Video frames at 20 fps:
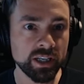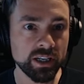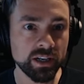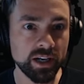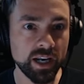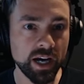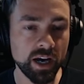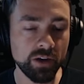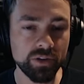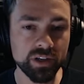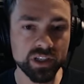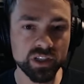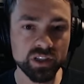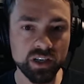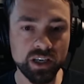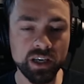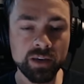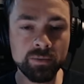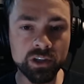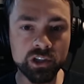Now, this
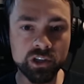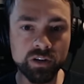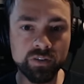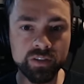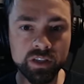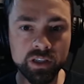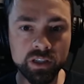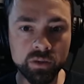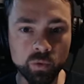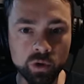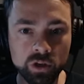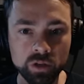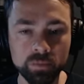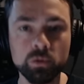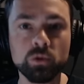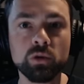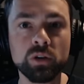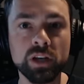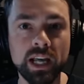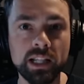image of the
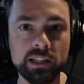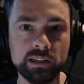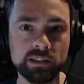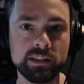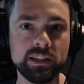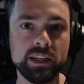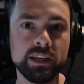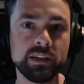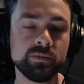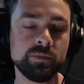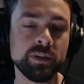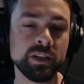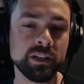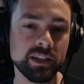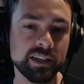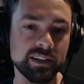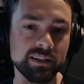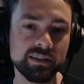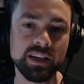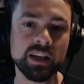Whirlpool Galaxy has been
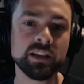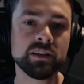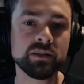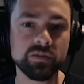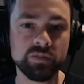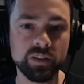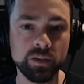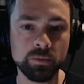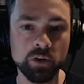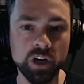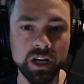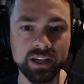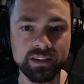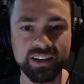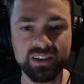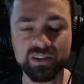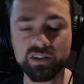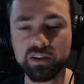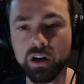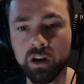extensively
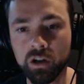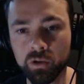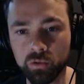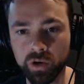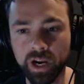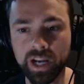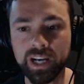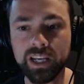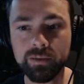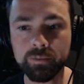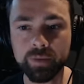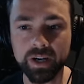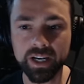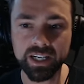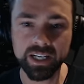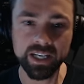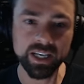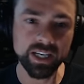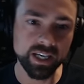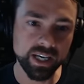processed already, but
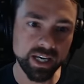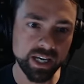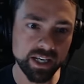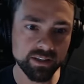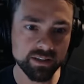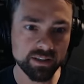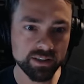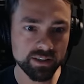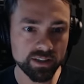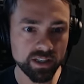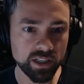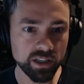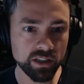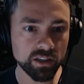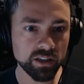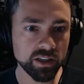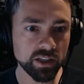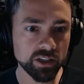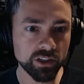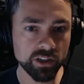it's
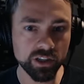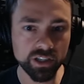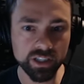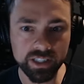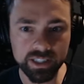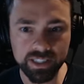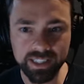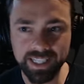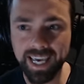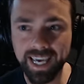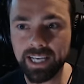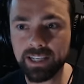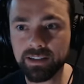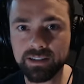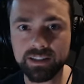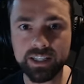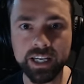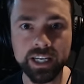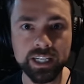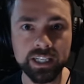still a good case
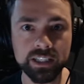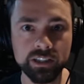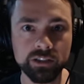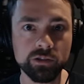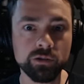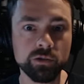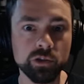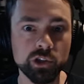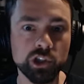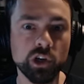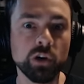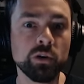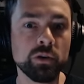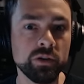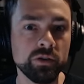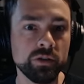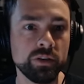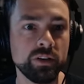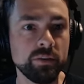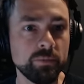study to show
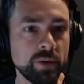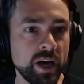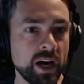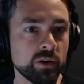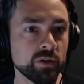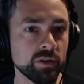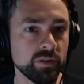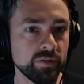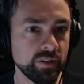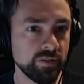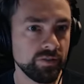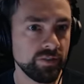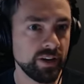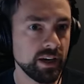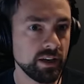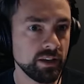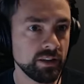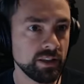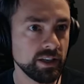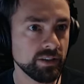you the power of the,
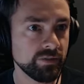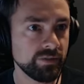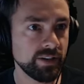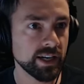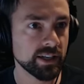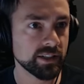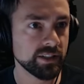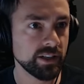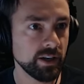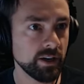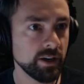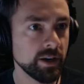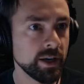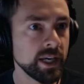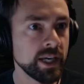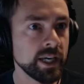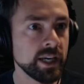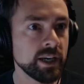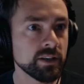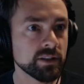the effects here.
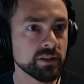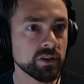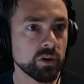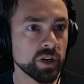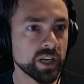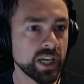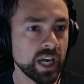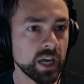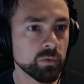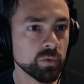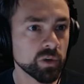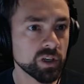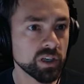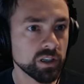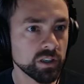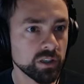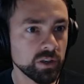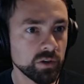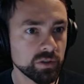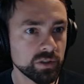So again, we're gonna
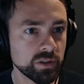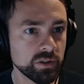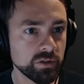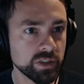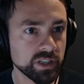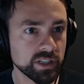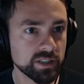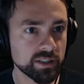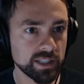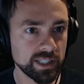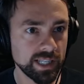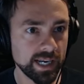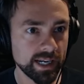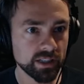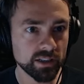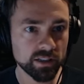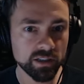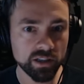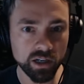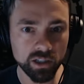go to the
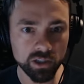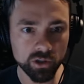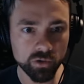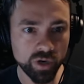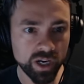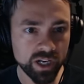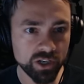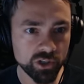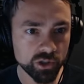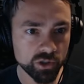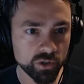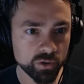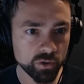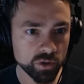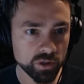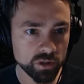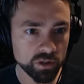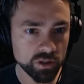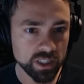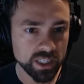Select Color Range
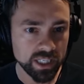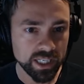tool,